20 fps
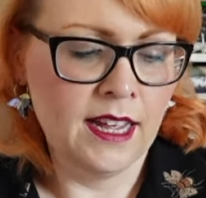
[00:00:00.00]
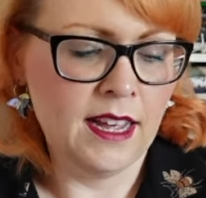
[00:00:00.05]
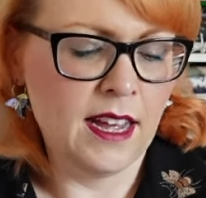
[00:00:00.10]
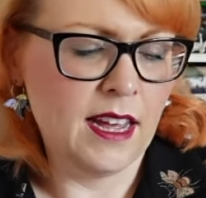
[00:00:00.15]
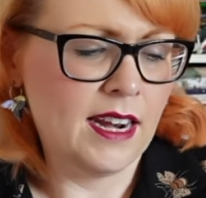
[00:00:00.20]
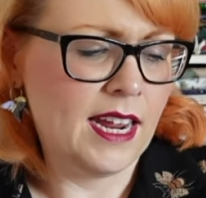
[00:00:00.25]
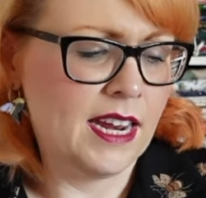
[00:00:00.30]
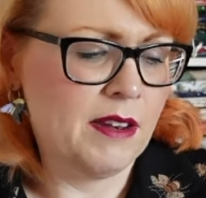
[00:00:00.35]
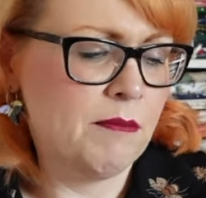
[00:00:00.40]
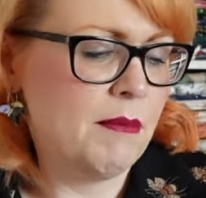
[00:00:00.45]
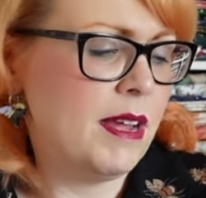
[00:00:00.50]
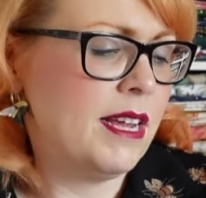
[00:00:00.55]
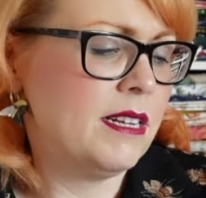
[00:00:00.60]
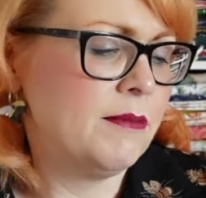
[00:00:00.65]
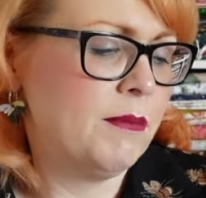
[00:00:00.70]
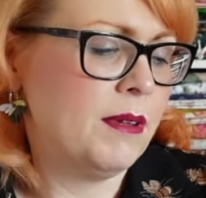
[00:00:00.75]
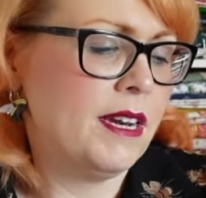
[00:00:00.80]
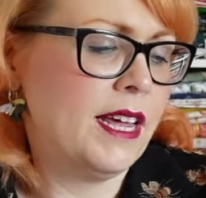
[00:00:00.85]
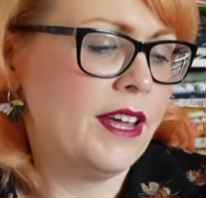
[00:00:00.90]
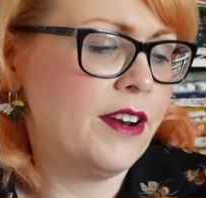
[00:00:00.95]
and I'd made a
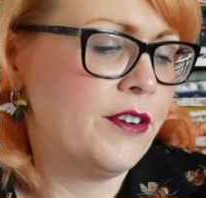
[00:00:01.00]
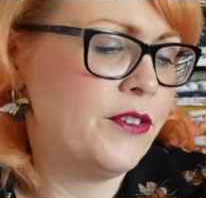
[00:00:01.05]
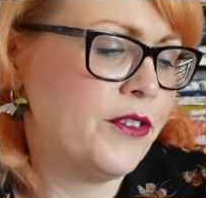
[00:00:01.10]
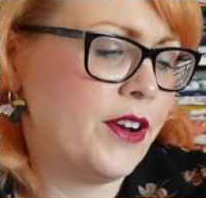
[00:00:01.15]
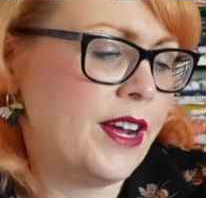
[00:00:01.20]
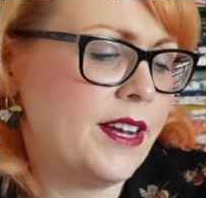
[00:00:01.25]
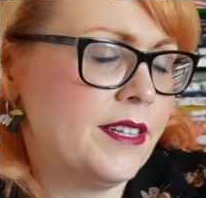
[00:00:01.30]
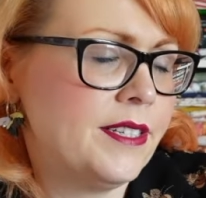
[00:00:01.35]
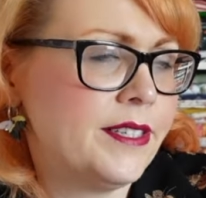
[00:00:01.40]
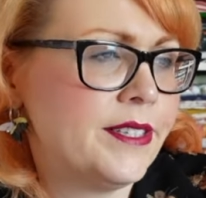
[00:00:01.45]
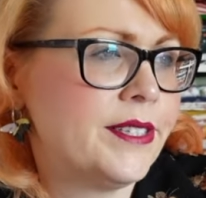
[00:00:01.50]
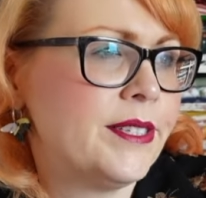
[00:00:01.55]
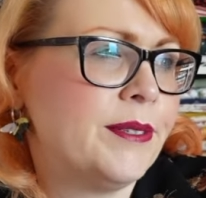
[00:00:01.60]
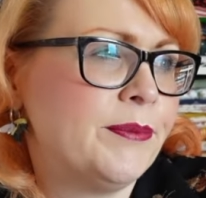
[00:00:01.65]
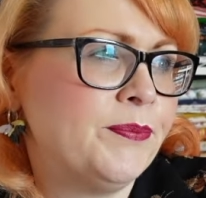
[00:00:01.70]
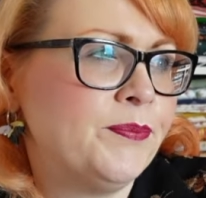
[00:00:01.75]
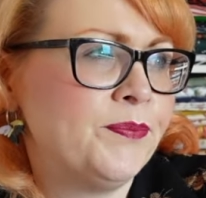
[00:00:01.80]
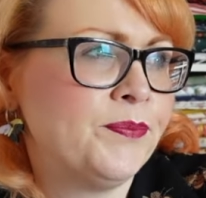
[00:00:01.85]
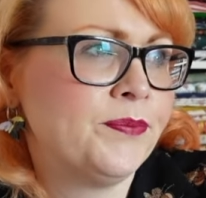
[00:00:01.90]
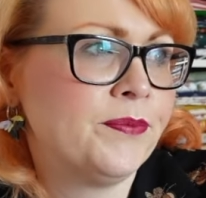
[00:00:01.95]
Moneta dress
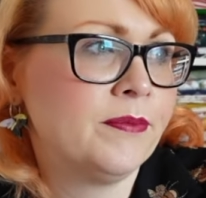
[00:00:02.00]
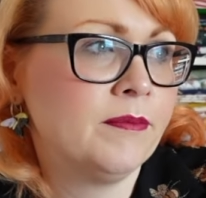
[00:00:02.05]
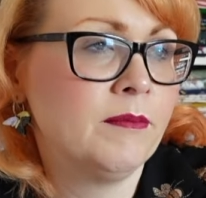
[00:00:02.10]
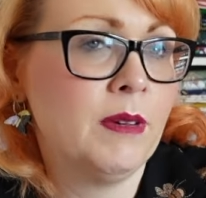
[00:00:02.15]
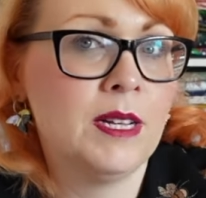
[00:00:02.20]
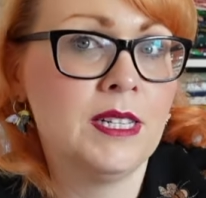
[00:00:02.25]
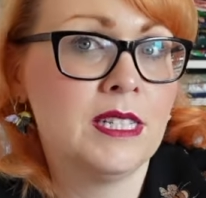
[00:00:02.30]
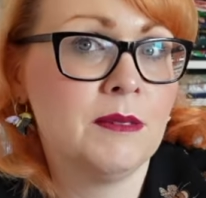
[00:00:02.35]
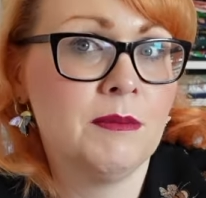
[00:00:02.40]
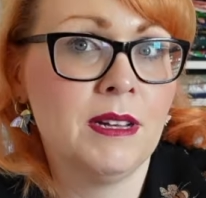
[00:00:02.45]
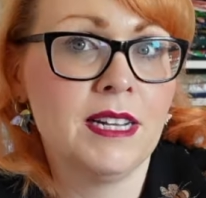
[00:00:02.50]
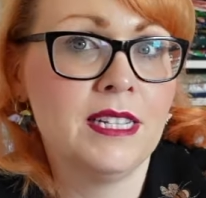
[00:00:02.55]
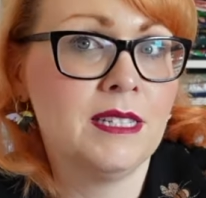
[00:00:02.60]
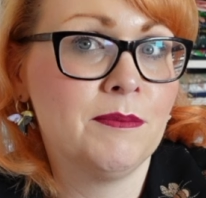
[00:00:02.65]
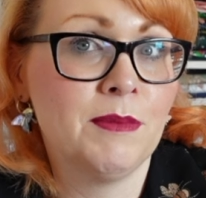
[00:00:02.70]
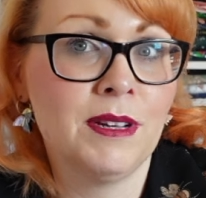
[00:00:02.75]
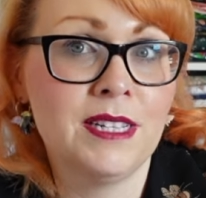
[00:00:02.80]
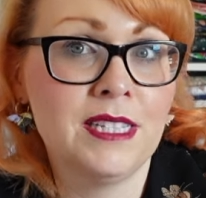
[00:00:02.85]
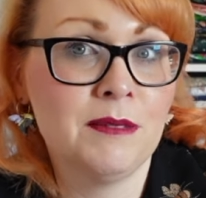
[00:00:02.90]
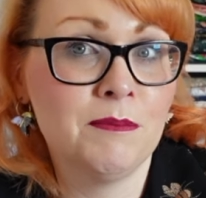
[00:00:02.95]

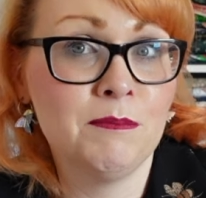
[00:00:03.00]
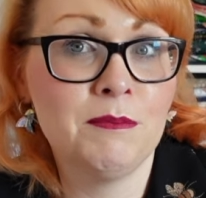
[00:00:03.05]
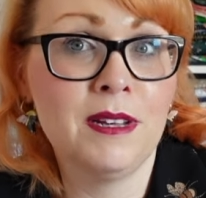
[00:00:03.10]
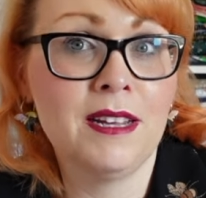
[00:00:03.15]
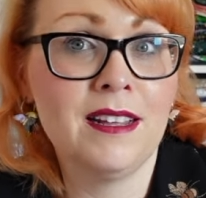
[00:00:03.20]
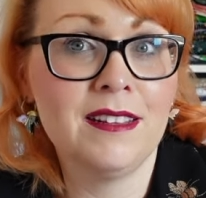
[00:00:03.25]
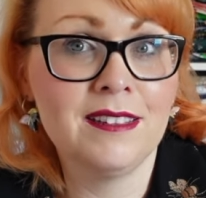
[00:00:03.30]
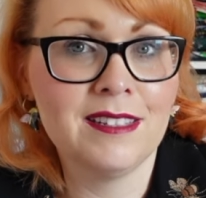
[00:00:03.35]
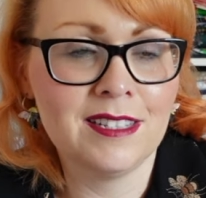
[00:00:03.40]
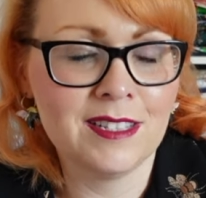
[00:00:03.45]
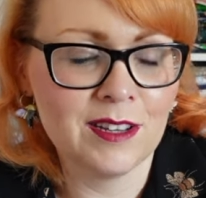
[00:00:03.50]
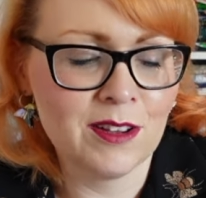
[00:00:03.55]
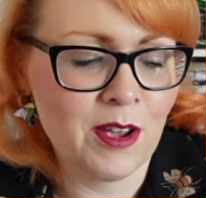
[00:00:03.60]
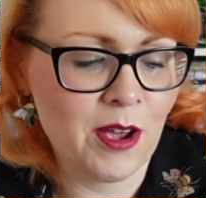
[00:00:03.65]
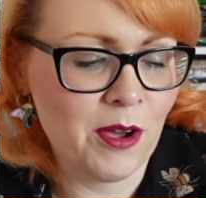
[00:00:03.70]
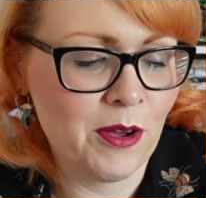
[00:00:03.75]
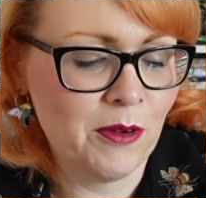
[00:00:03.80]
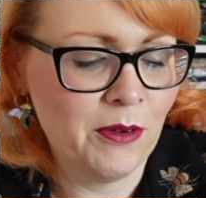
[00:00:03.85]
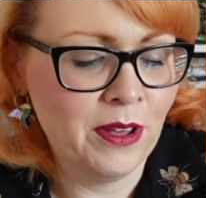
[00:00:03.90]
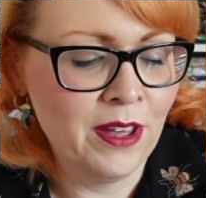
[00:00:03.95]
months
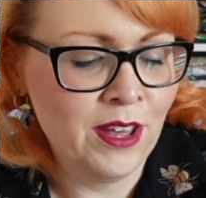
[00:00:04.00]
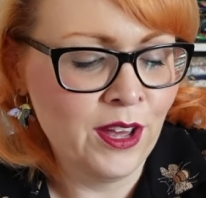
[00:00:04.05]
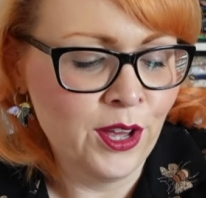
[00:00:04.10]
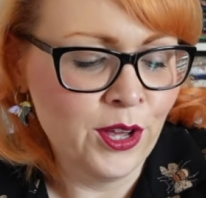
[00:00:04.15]
ago.